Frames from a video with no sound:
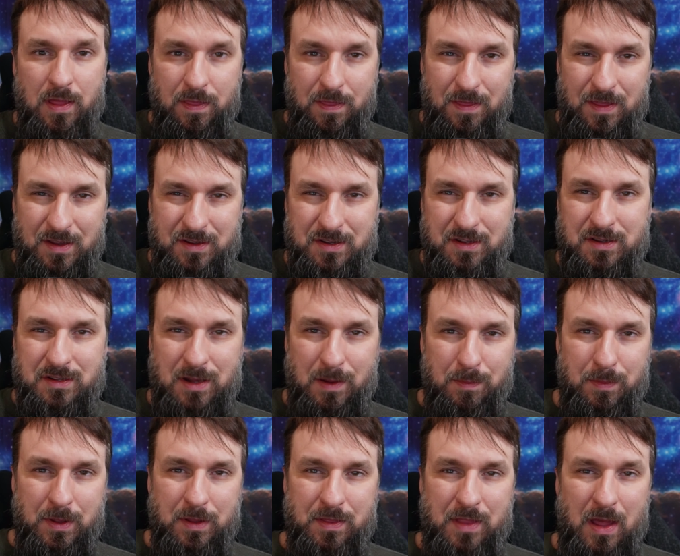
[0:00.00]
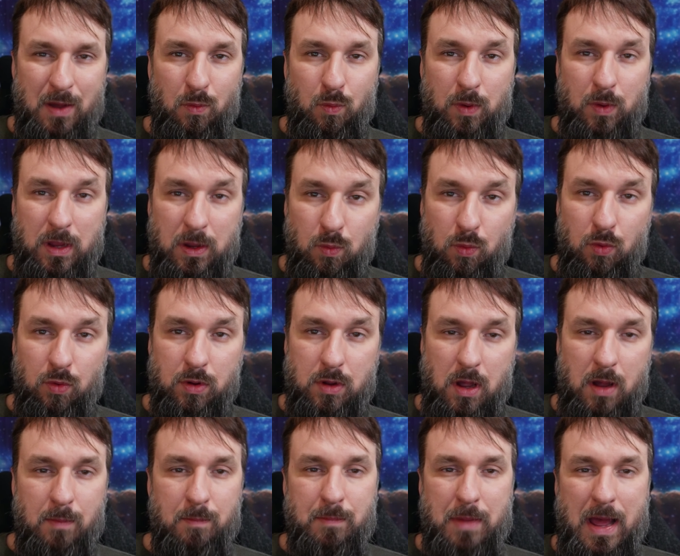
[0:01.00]
This is something that we will
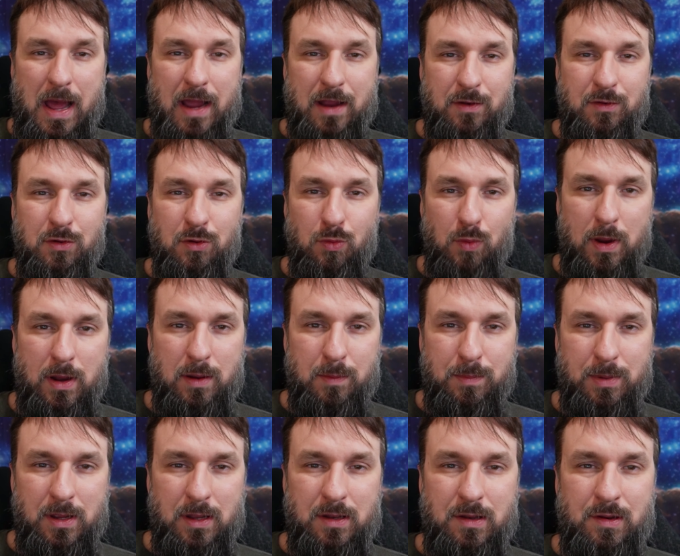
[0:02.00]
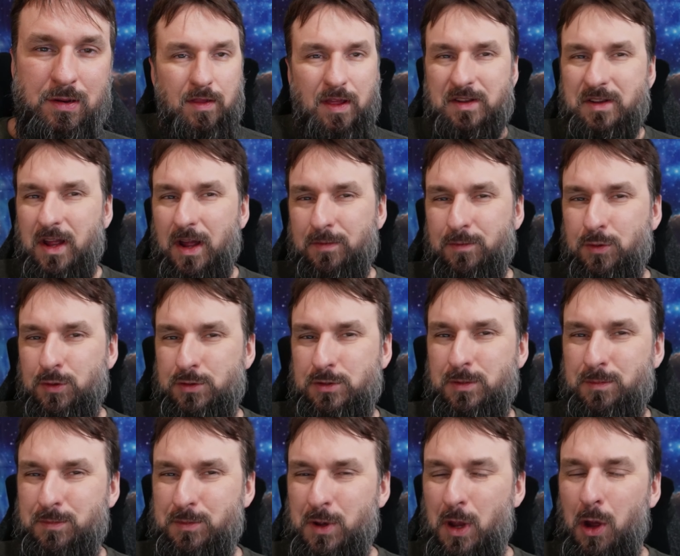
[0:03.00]
come back to in a bit. Let's cover
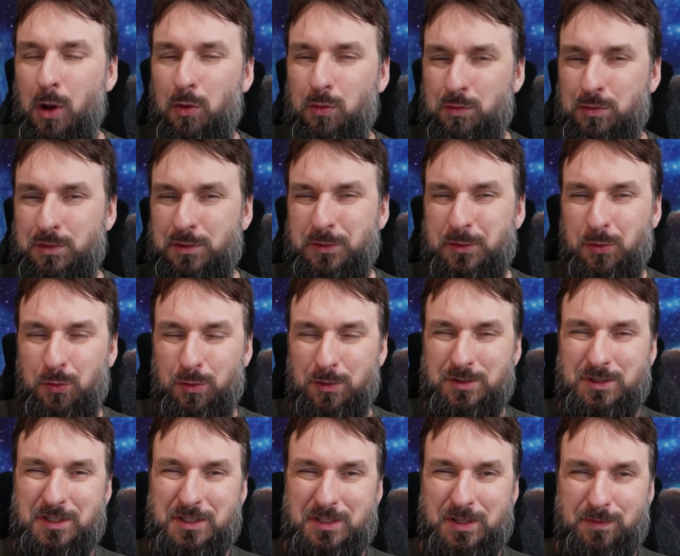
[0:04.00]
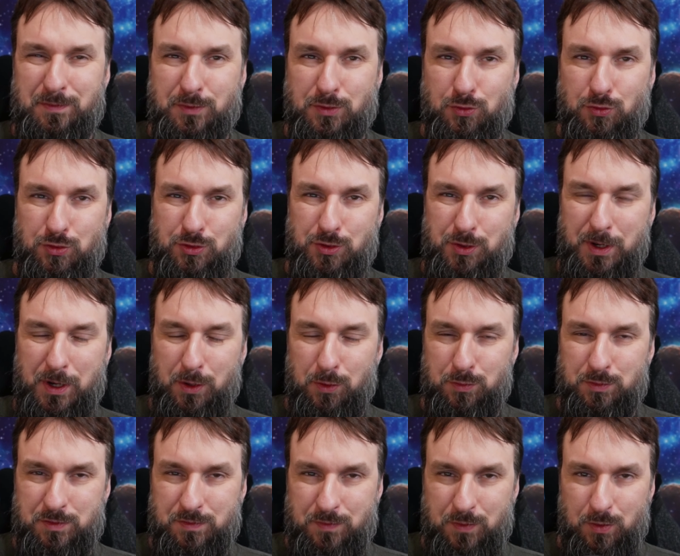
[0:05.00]
some known sources of
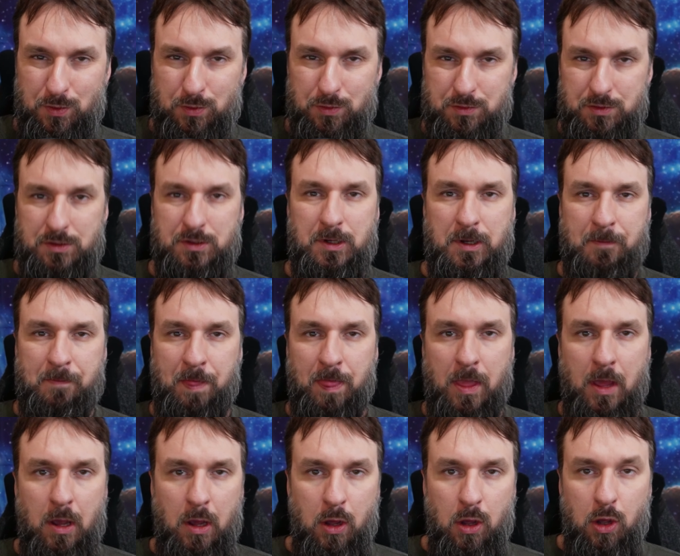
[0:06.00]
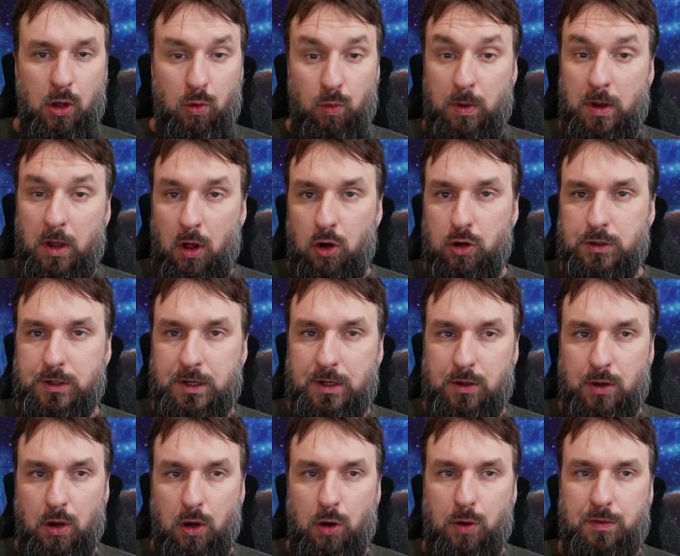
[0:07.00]
neutrinos first. We already
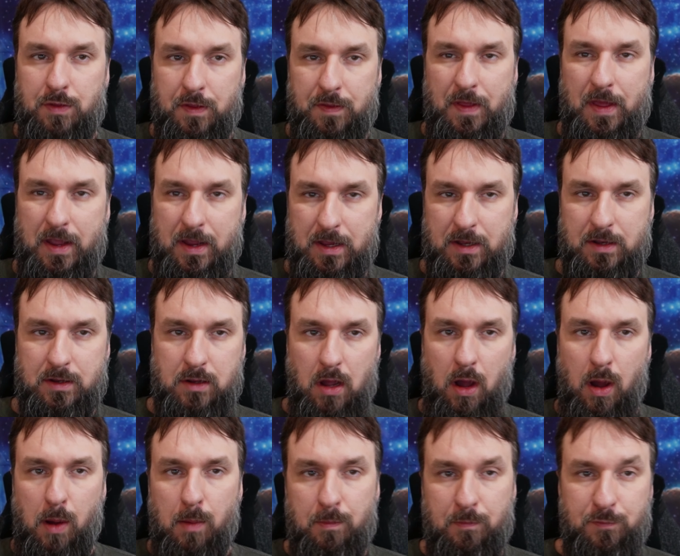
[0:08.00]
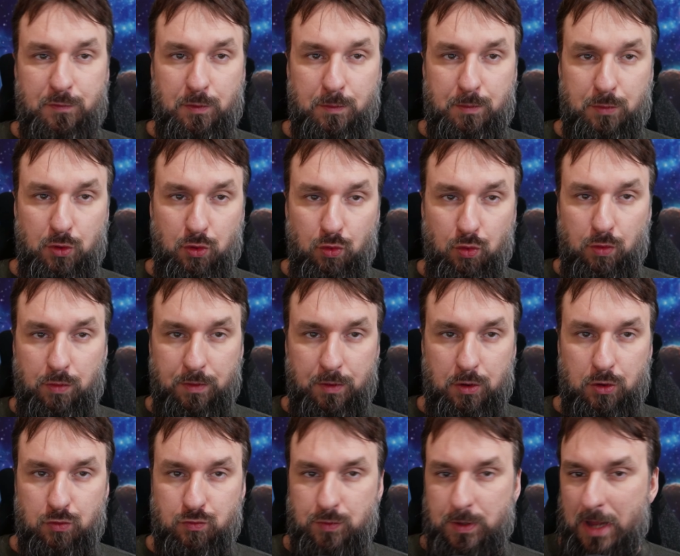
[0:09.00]
know that they can come from
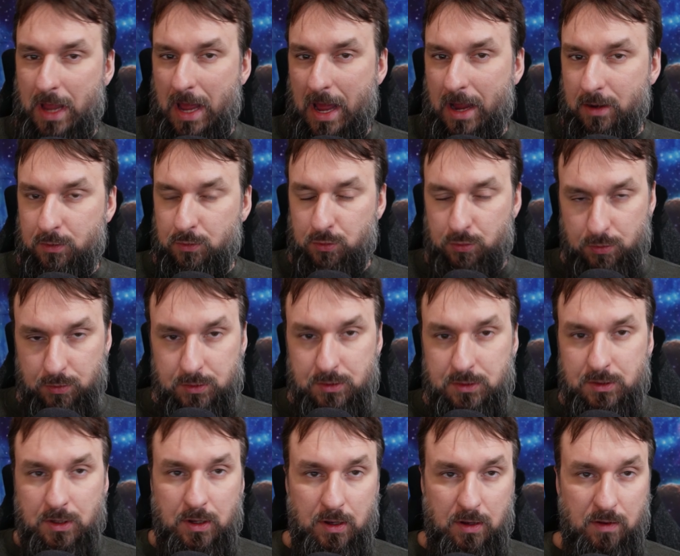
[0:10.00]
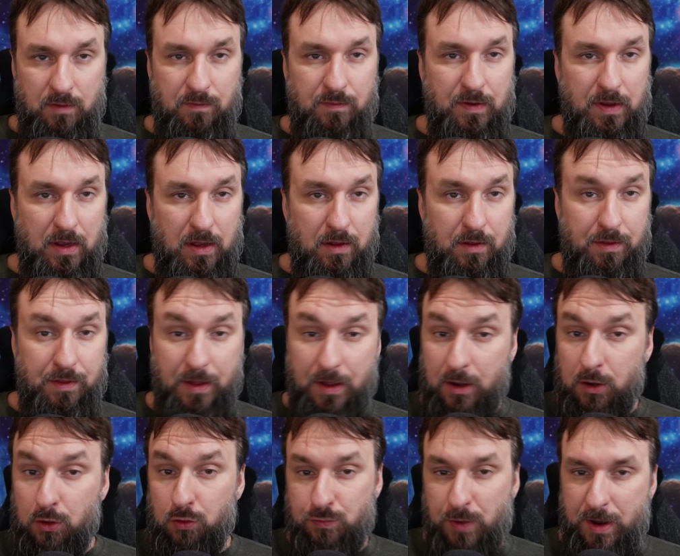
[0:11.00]
nuclear reactors via
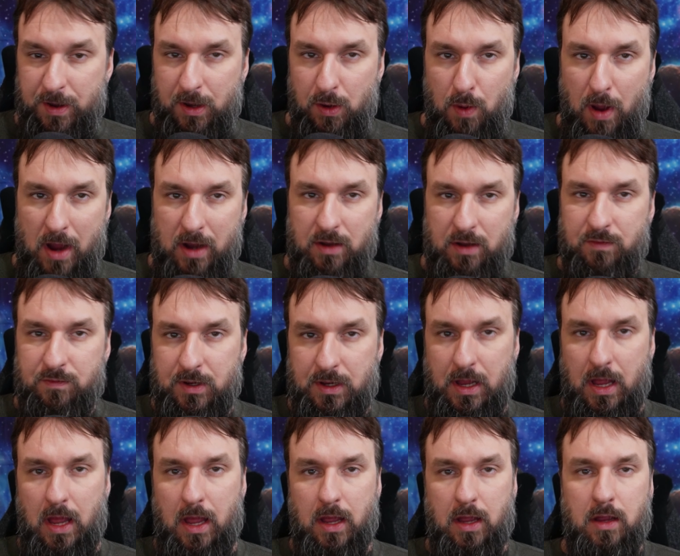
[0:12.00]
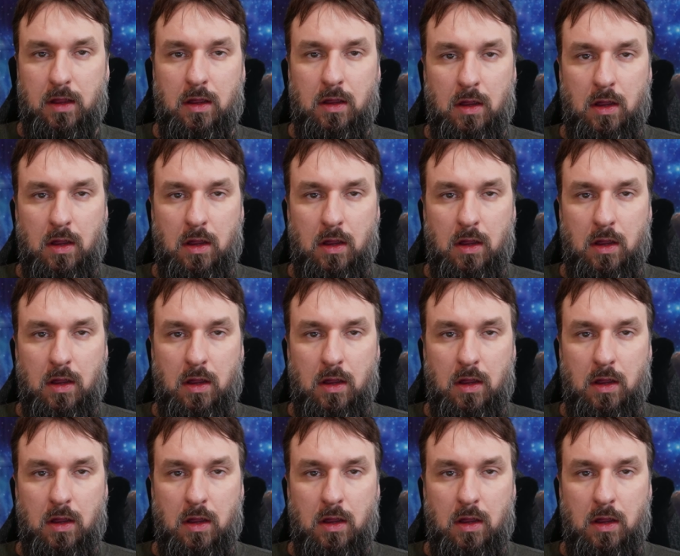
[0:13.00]
their radioactive decay,